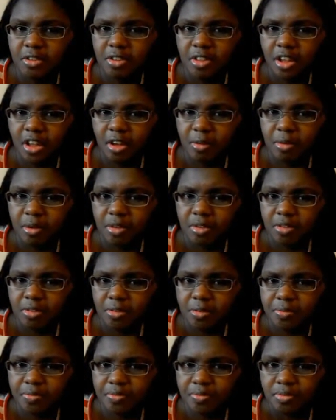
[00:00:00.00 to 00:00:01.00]
He was talking about
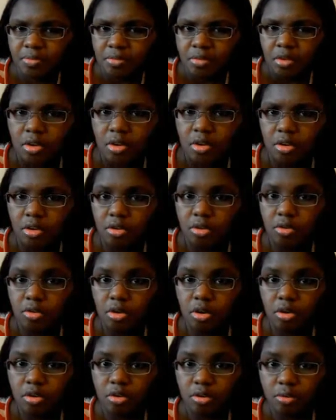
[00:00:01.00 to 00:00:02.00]
some, you know, you
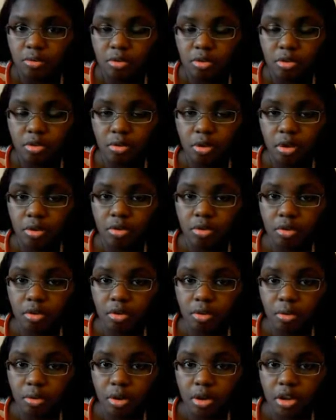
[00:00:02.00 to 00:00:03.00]
go to you go to New
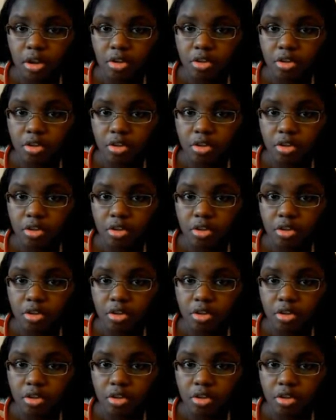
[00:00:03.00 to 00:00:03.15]
York,